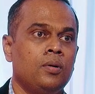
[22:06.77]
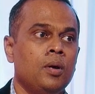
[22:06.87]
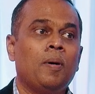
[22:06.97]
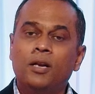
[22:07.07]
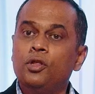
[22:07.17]

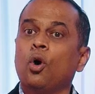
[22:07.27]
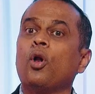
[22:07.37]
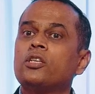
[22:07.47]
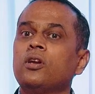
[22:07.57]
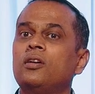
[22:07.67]
But in the
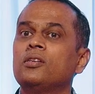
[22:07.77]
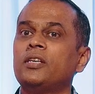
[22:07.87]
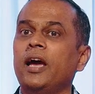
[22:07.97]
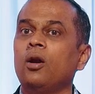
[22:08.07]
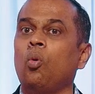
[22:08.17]
original
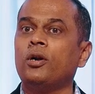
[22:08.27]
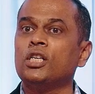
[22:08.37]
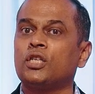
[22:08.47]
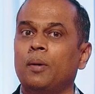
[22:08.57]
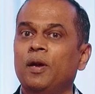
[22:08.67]
design, what
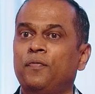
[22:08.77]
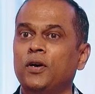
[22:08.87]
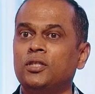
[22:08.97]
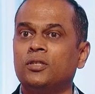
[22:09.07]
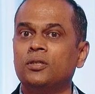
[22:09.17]
is coming
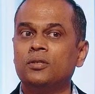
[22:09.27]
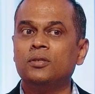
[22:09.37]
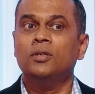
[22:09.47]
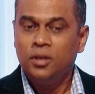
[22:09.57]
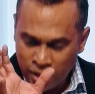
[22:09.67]
first?
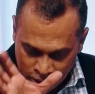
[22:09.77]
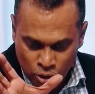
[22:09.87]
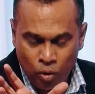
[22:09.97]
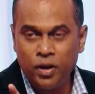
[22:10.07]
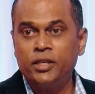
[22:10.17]
It's
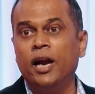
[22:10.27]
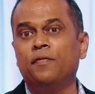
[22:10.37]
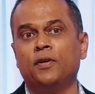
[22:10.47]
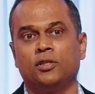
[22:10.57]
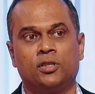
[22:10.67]
always head
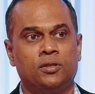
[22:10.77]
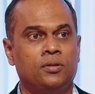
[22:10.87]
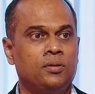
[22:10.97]
first.